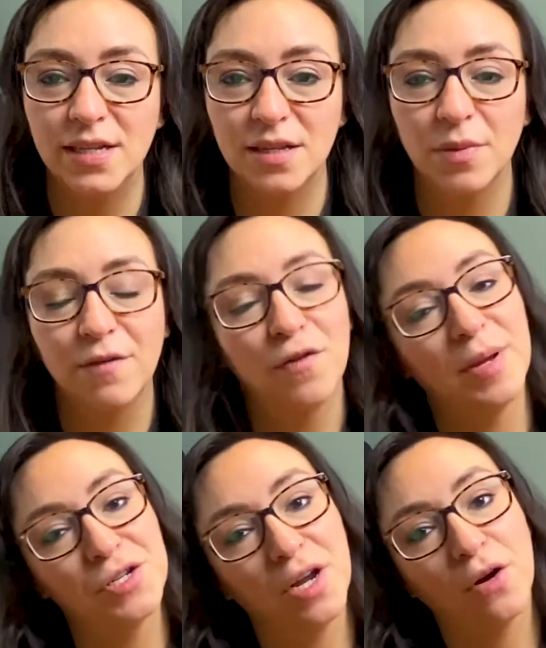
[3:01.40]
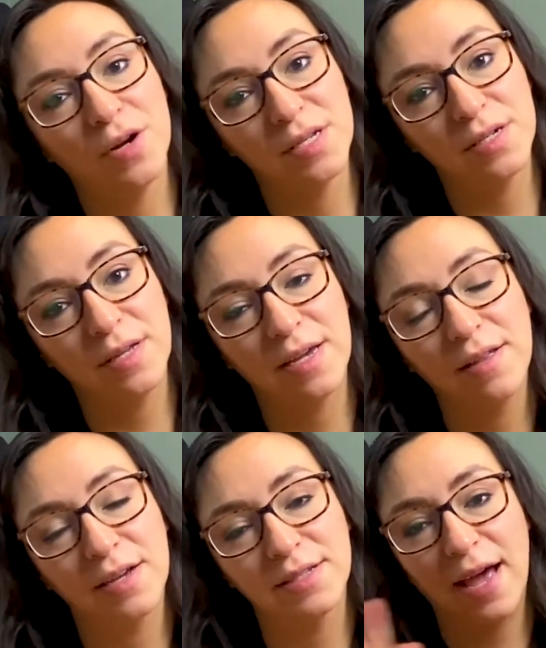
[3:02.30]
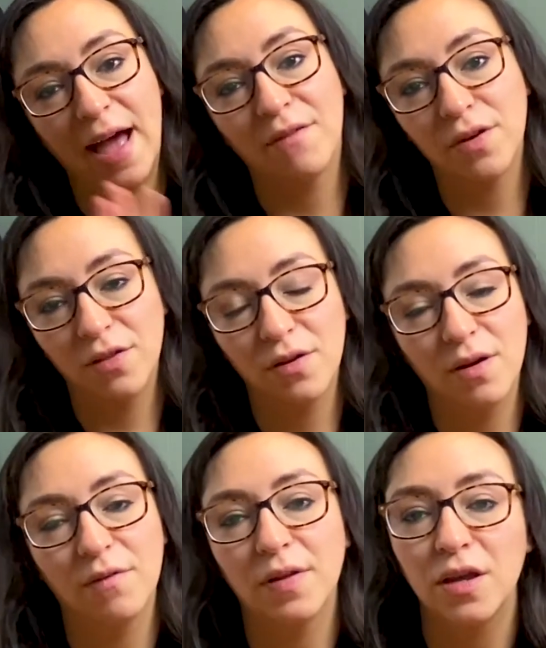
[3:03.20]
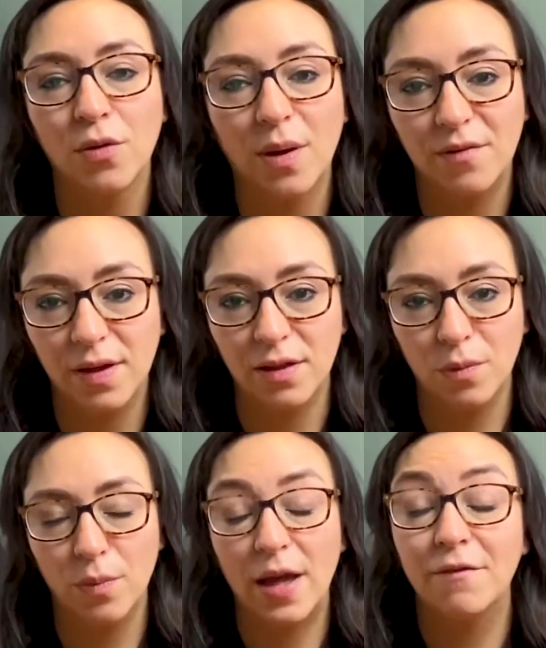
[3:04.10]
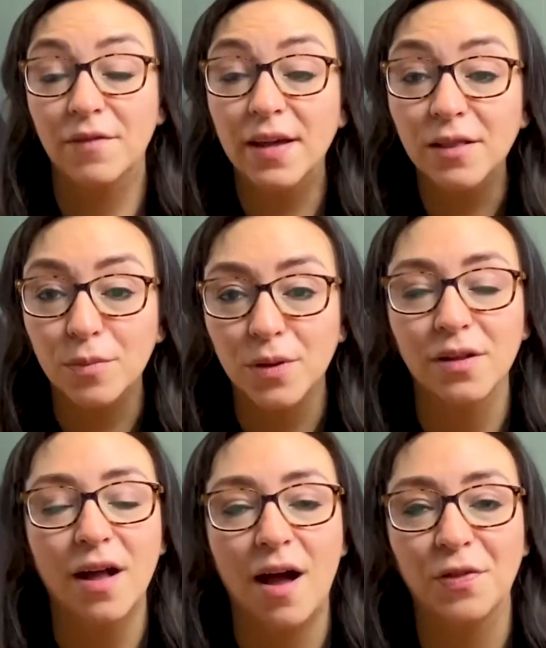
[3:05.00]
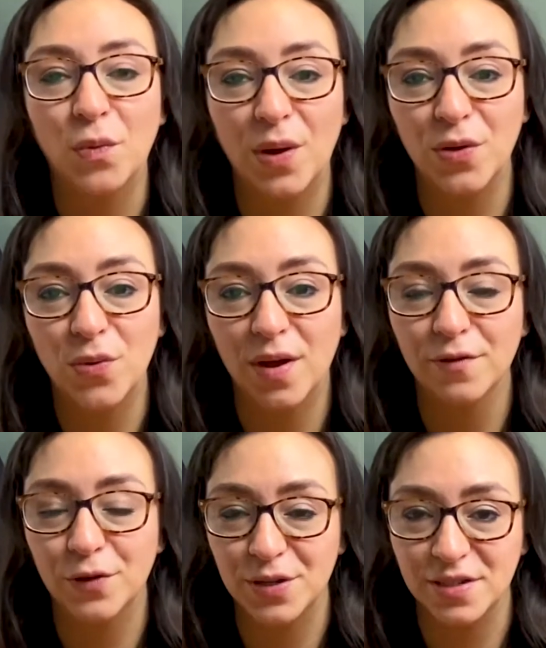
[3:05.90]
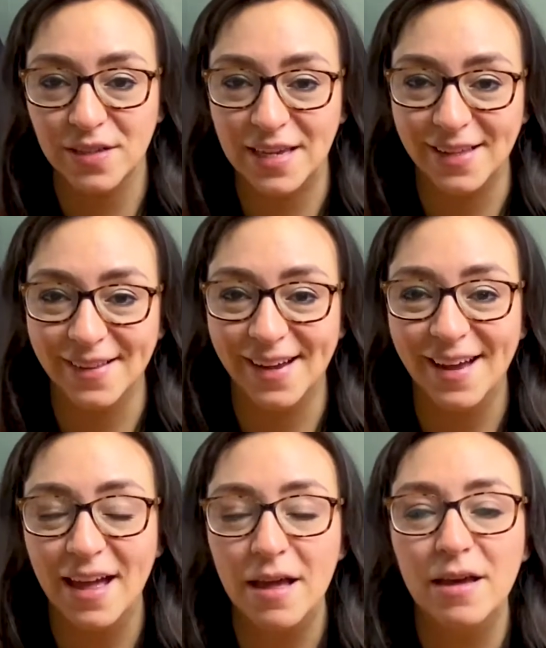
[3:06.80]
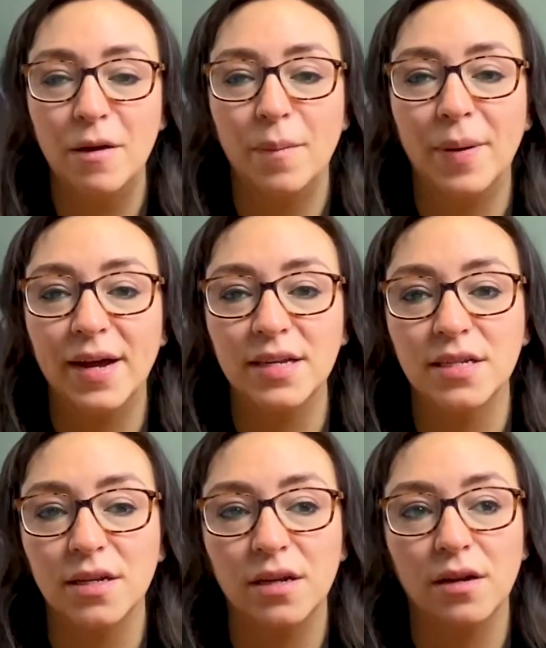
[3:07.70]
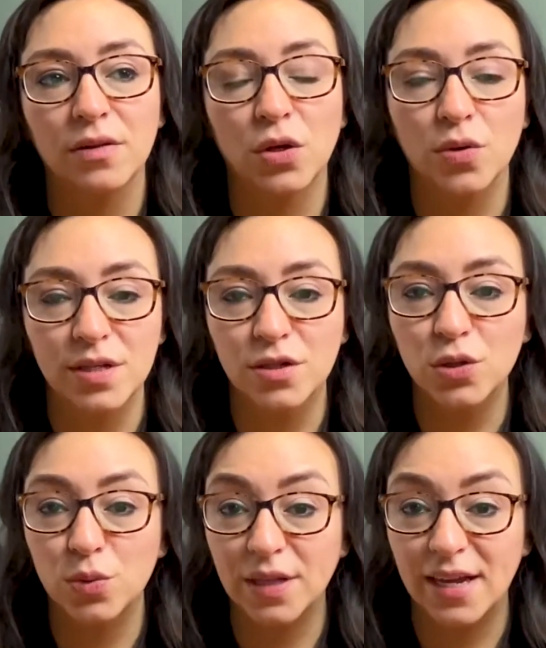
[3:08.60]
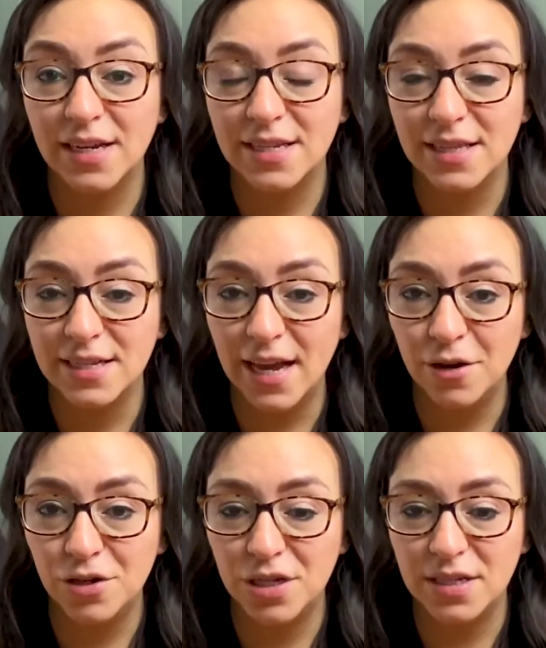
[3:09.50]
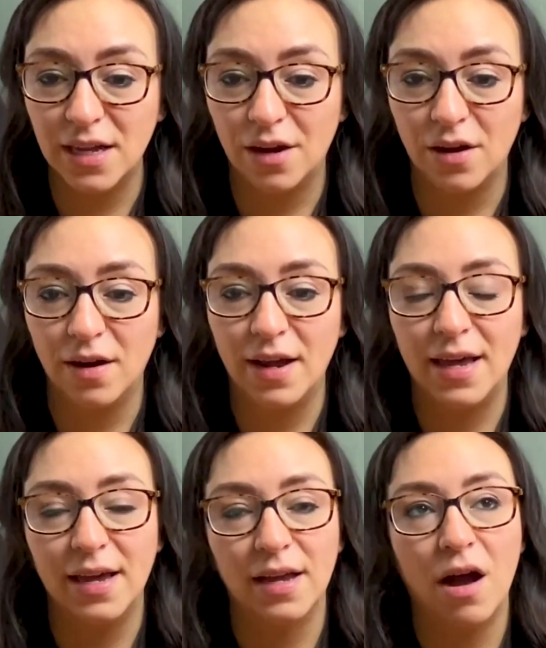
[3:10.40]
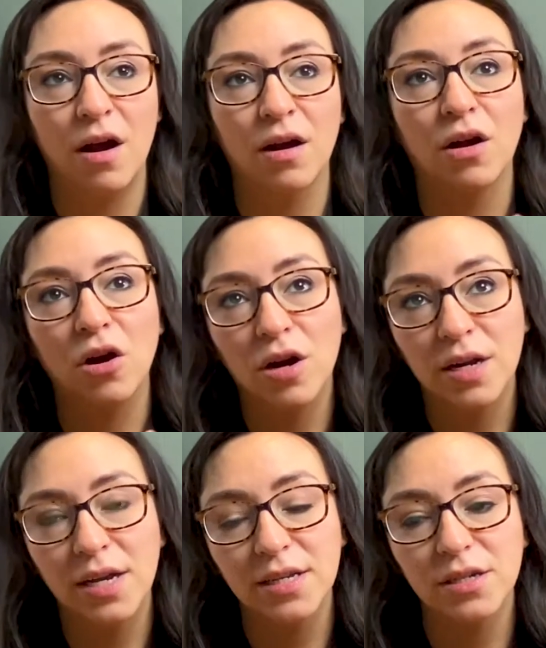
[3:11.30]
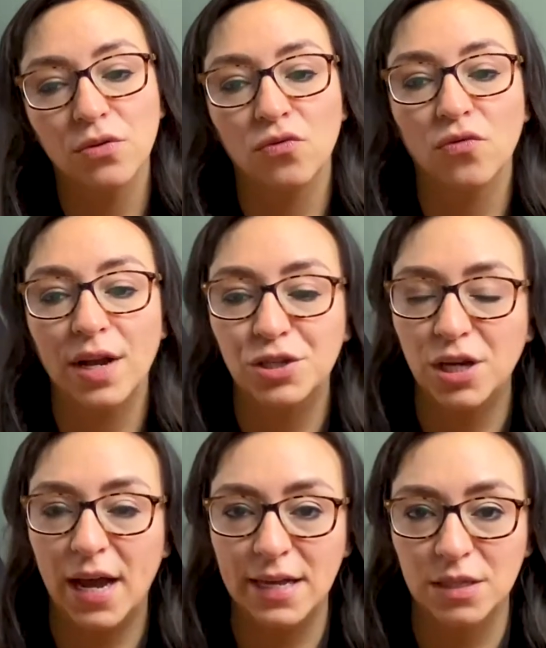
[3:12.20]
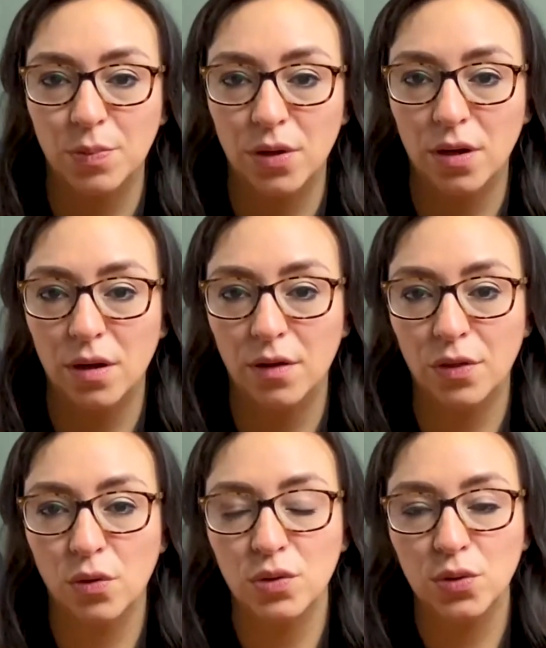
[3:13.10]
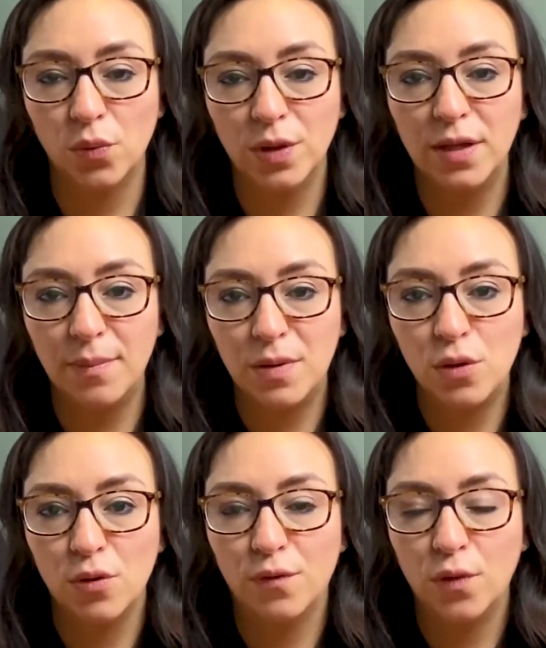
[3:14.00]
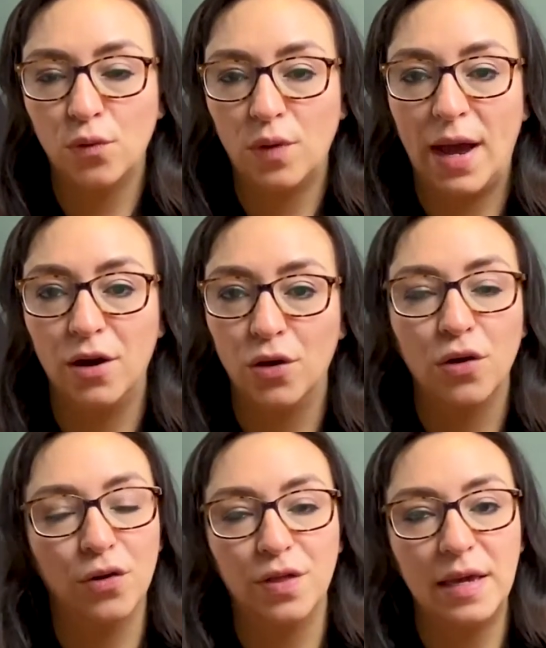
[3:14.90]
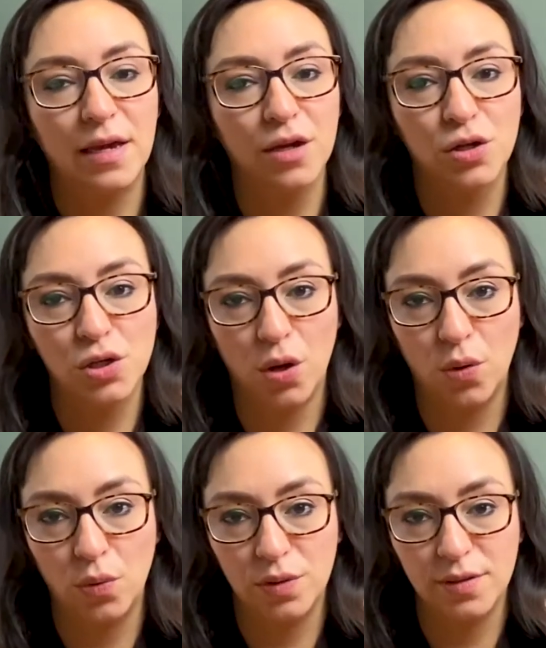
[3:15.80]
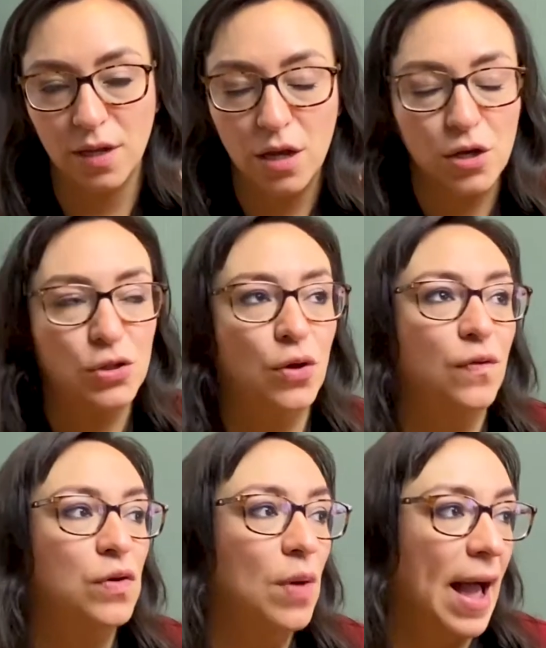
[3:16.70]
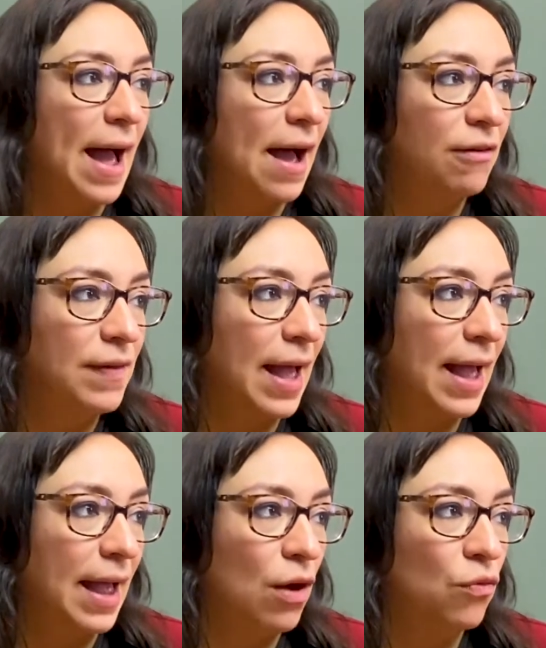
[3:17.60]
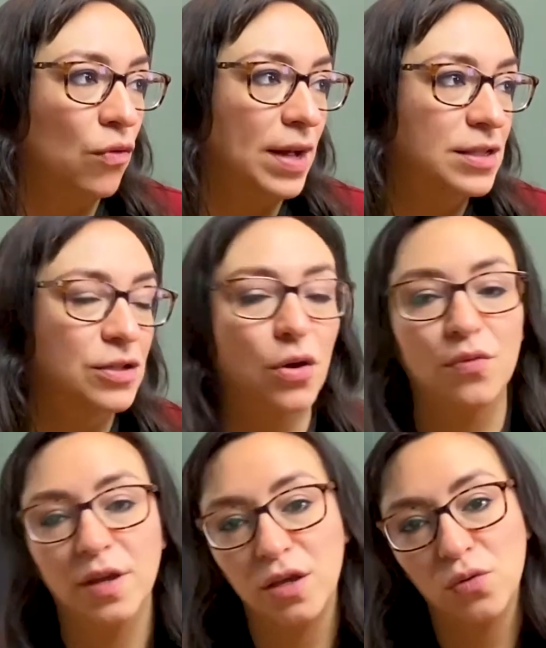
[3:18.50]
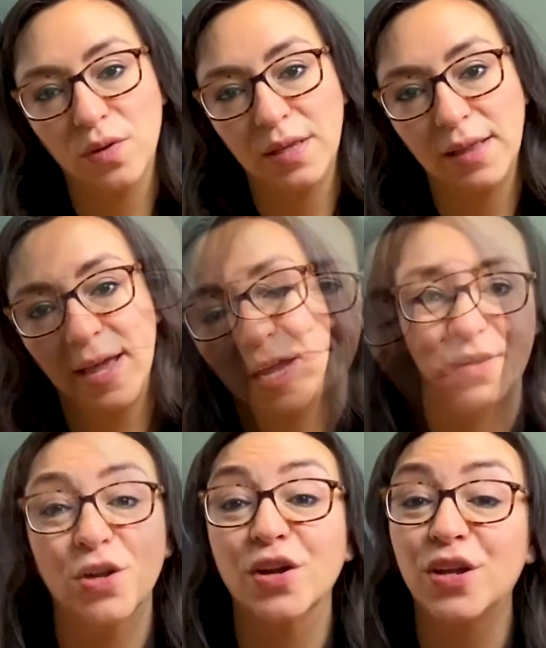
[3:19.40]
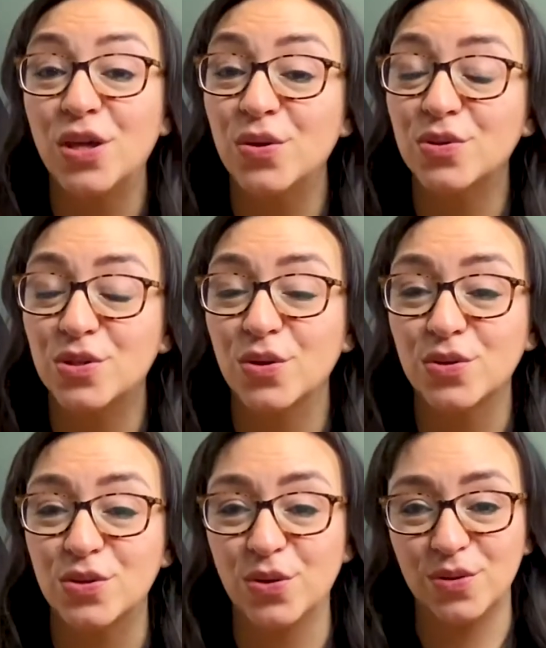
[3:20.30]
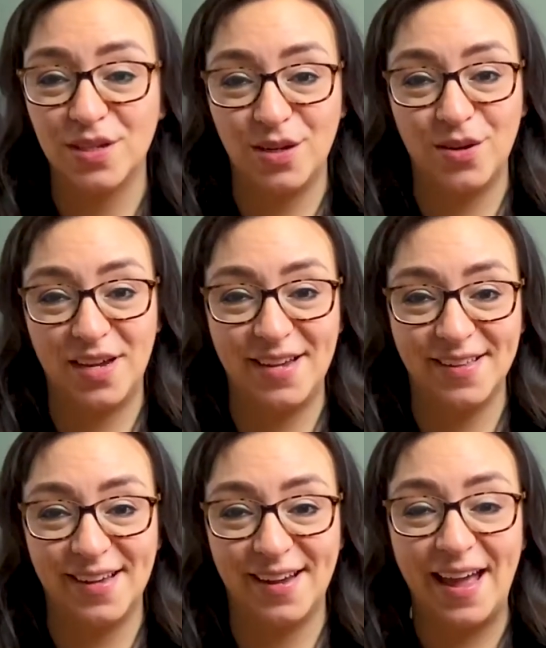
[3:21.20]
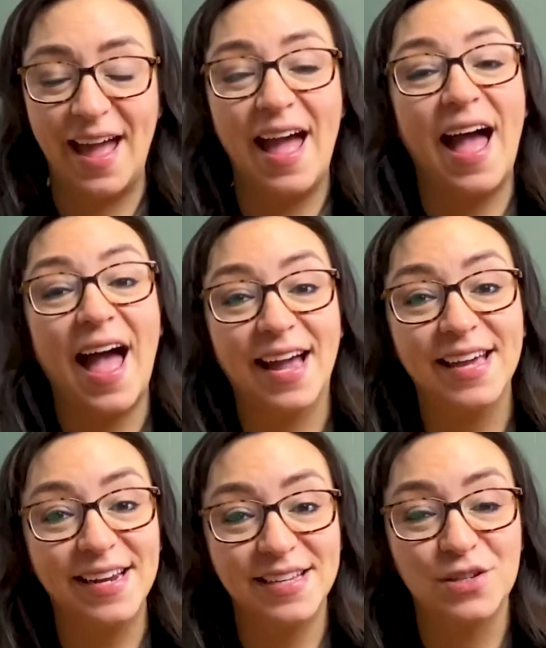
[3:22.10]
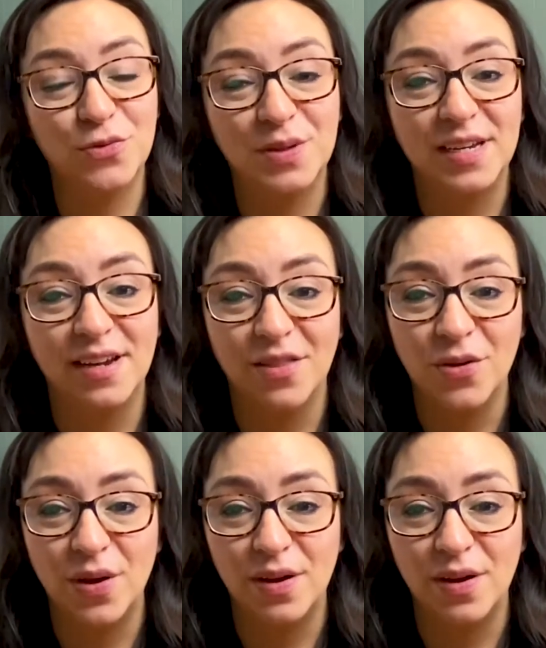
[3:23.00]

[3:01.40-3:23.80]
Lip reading: some information on crystal healings, I have another video available on the 101 of crystal healing. But the crystals related to this energy center are garnet, red jasper, those really beautiful red earthy tones. So if you have a red stone that you really like, you're going to use those stones in your healing. Agate is another